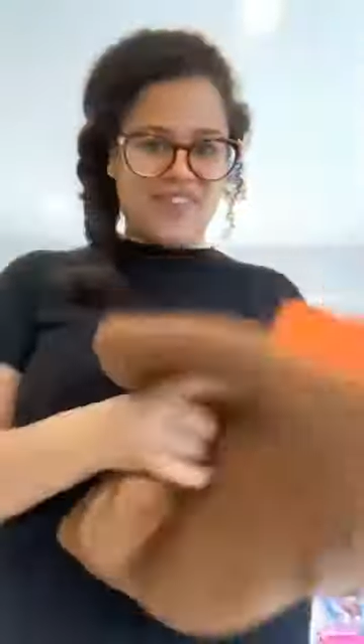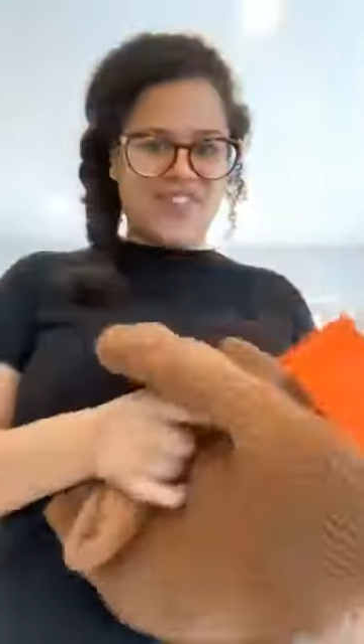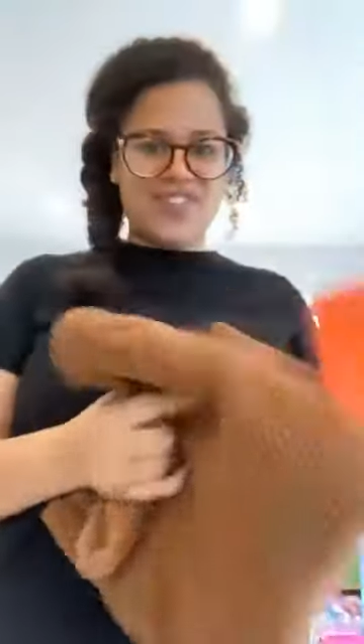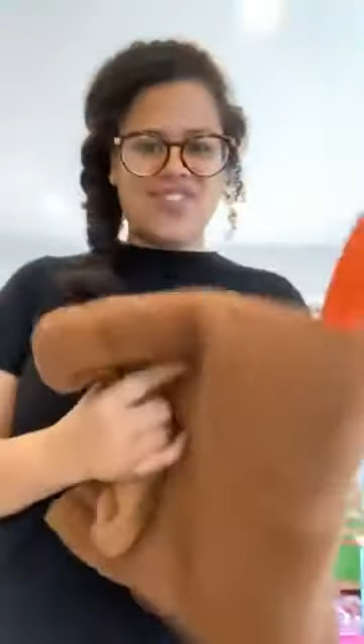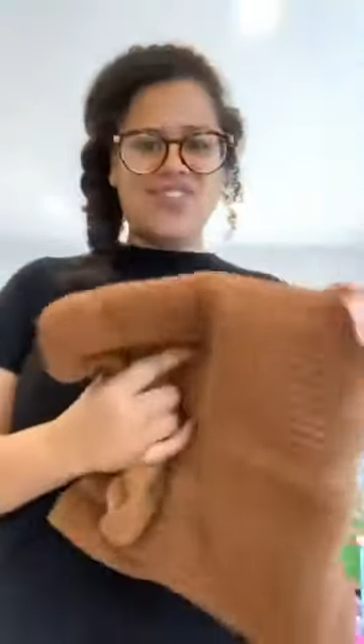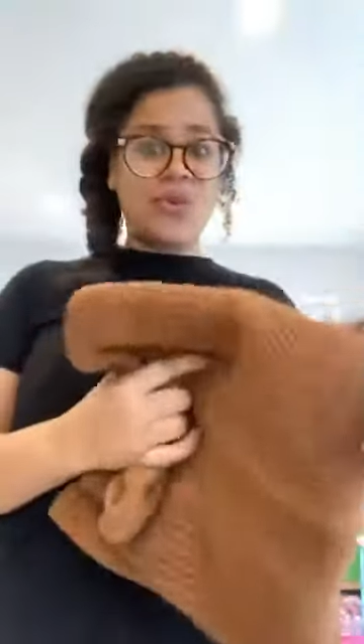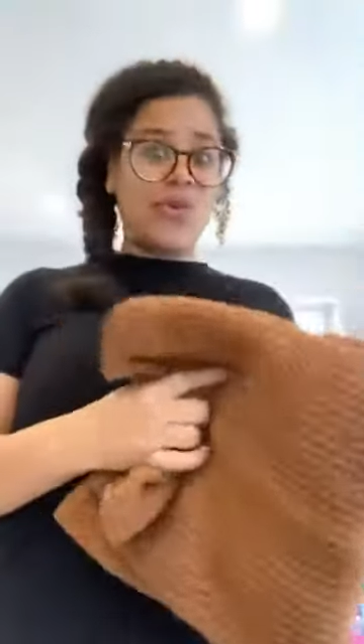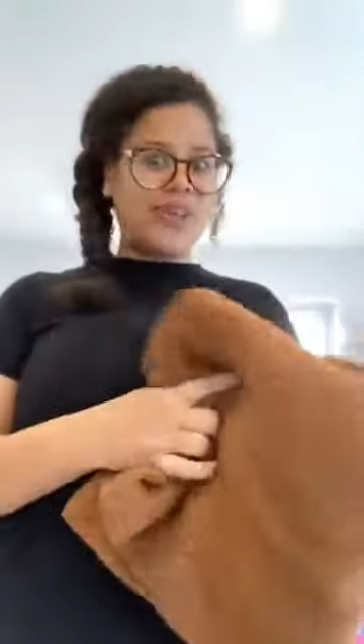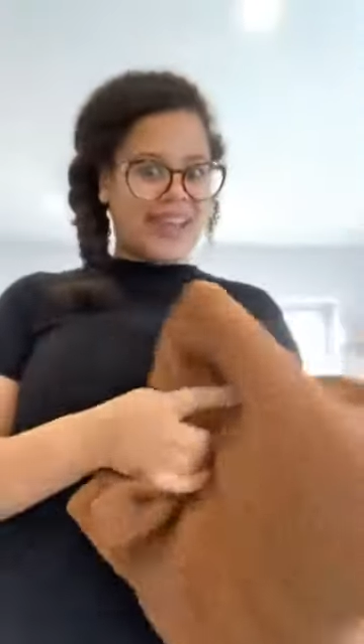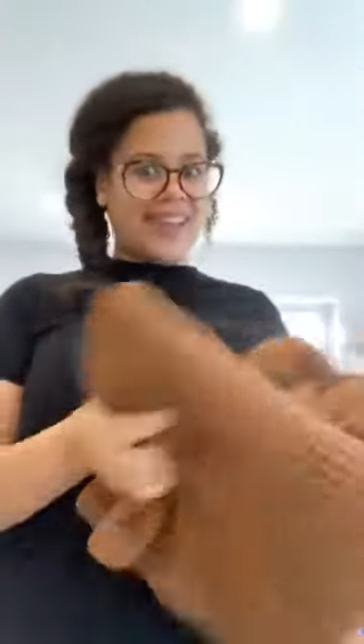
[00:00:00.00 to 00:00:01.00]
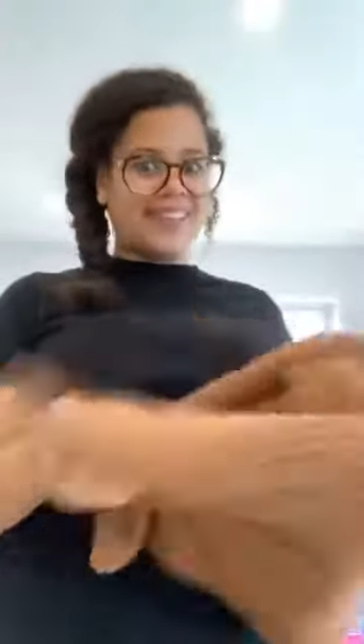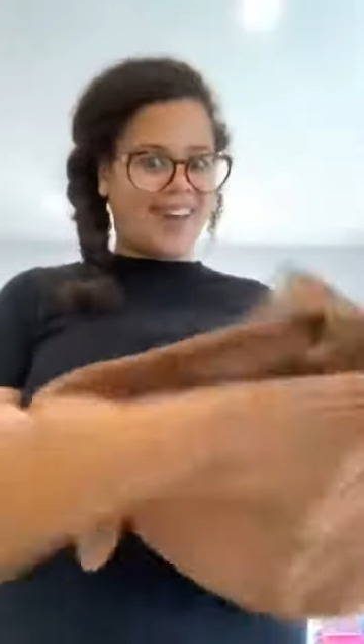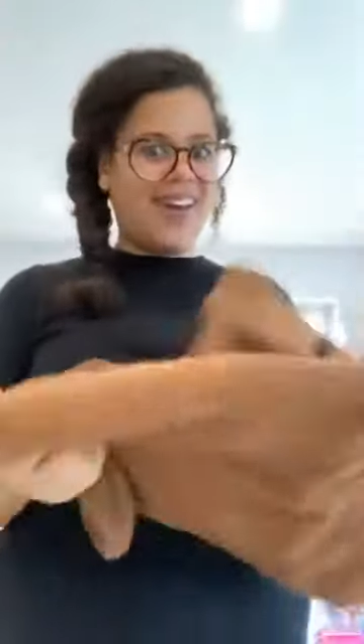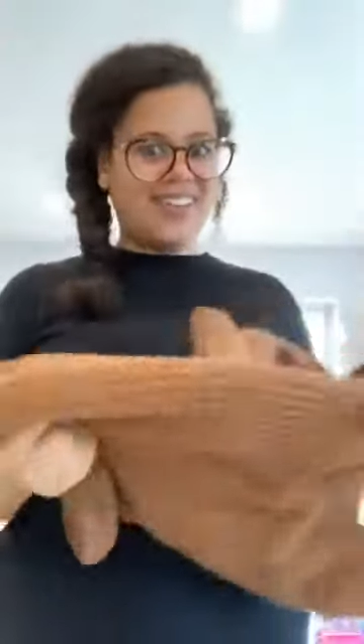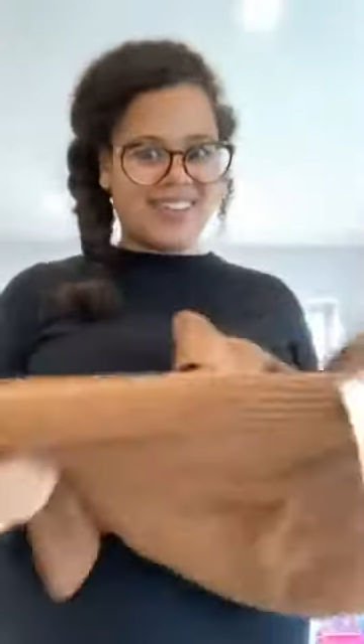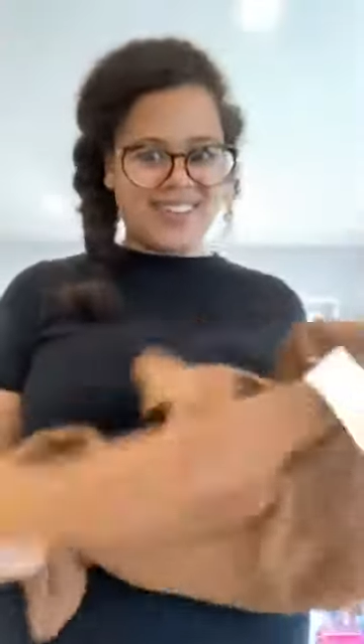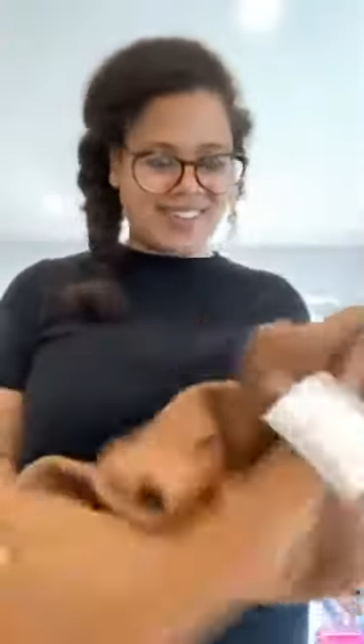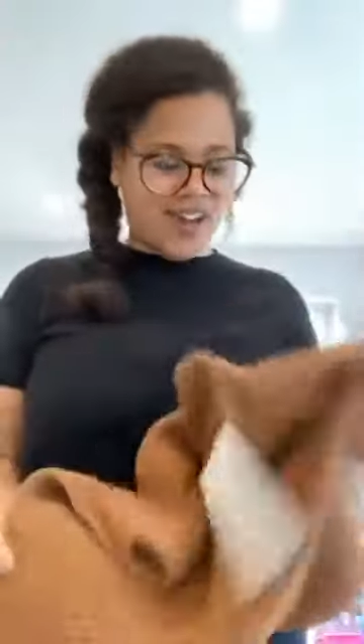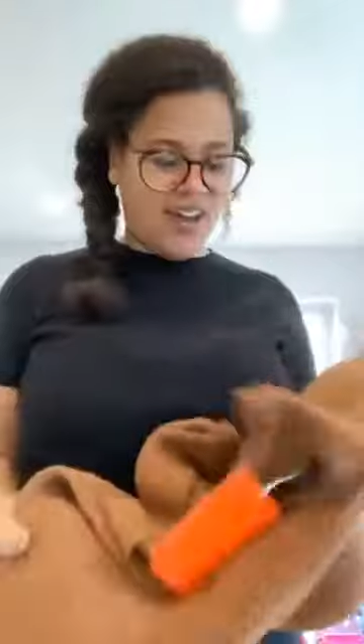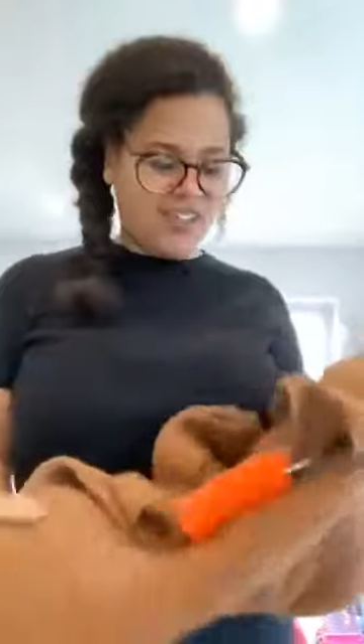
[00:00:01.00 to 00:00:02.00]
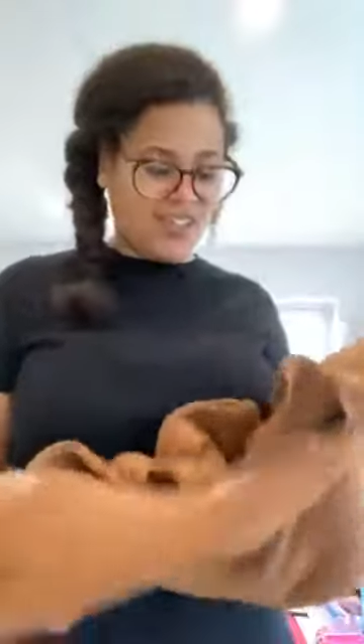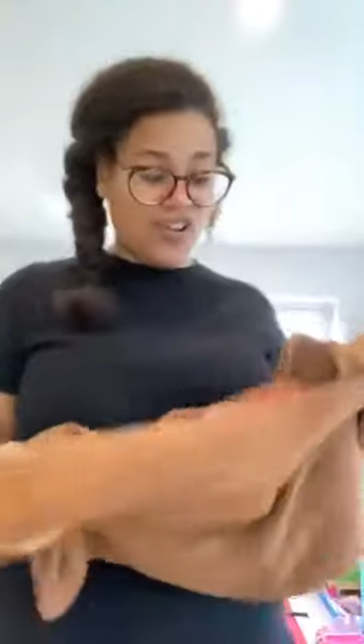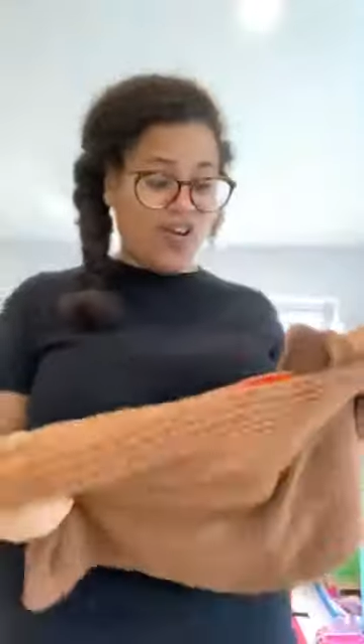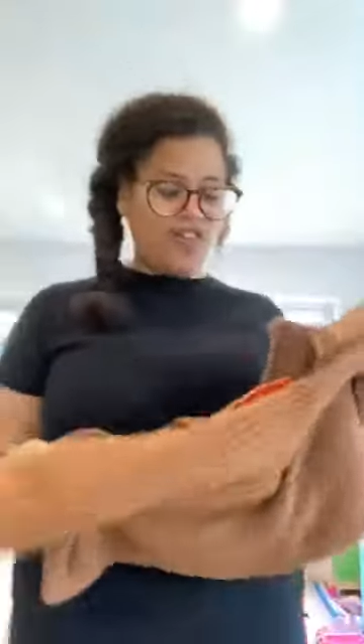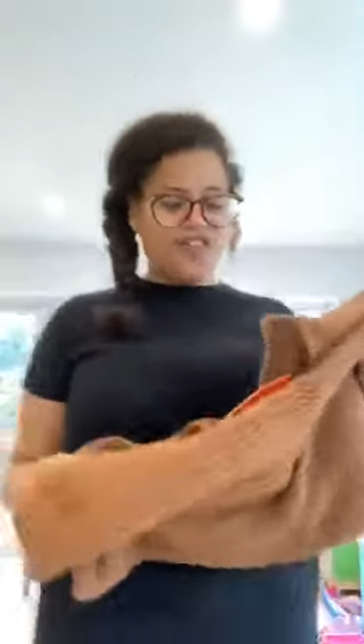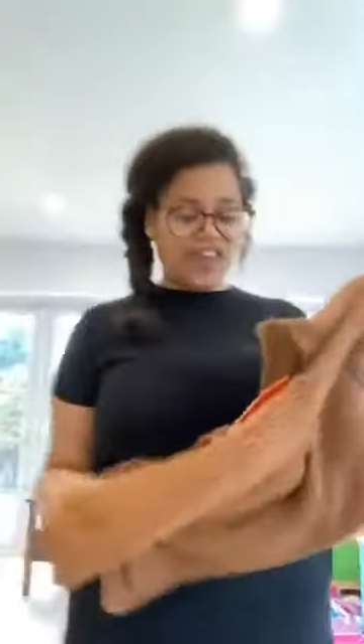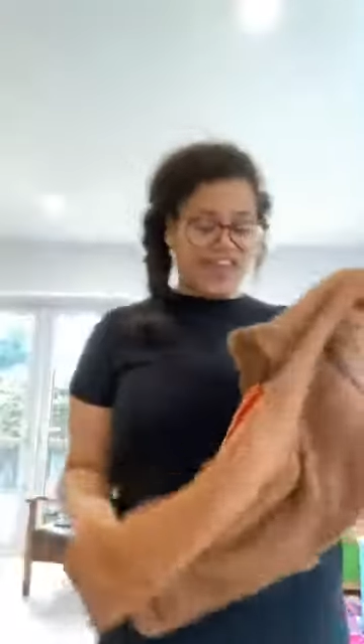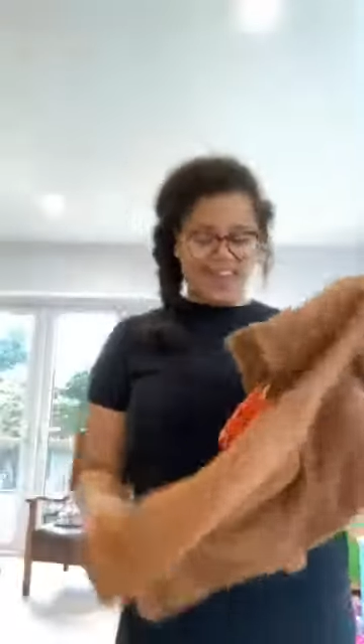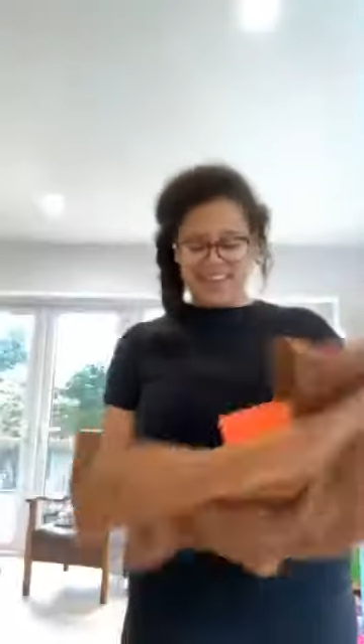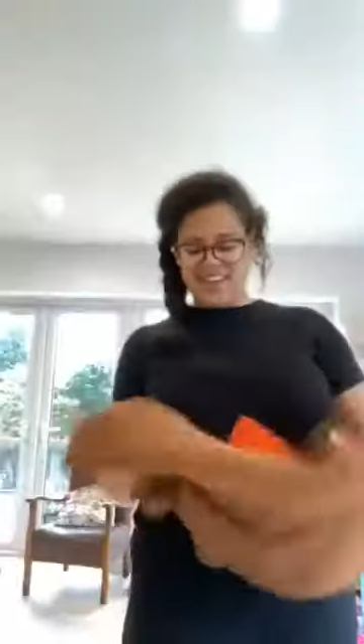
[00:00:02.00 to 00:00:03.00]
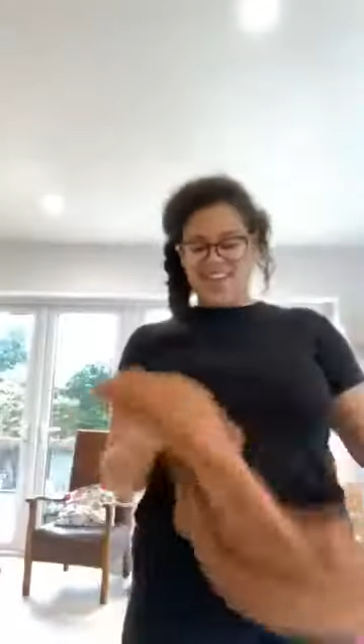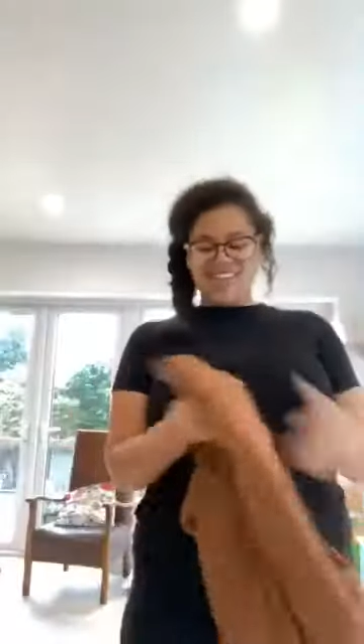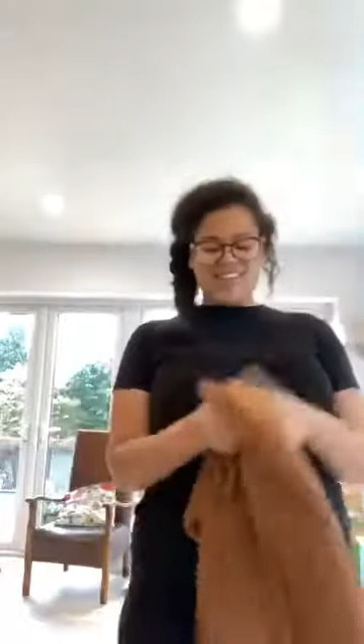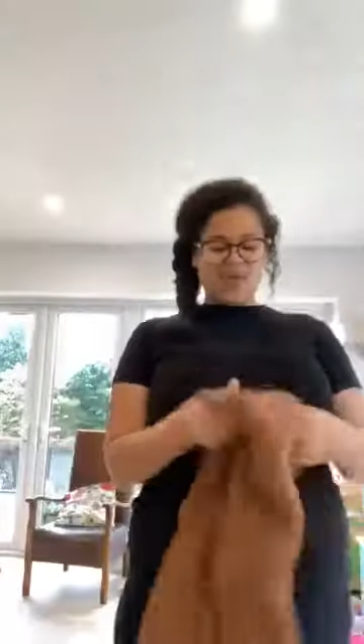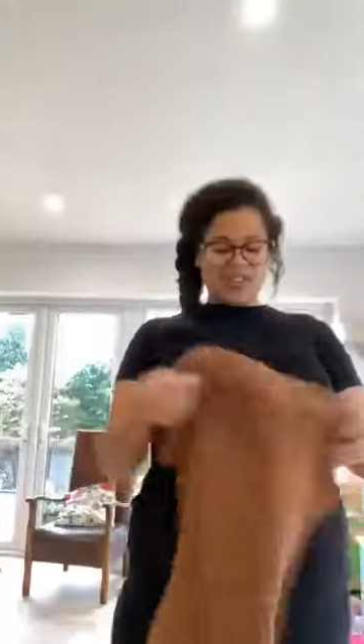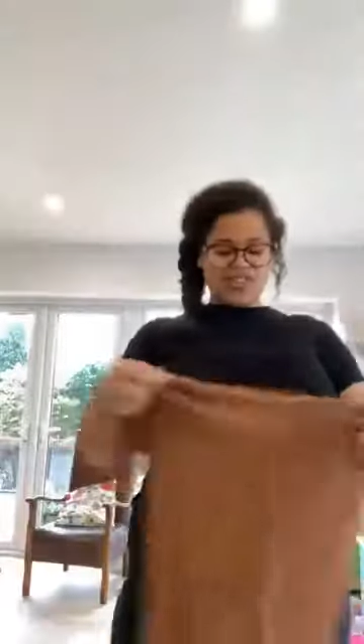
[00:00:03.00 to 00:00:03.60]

because surely the cardigan can't not fit. So it's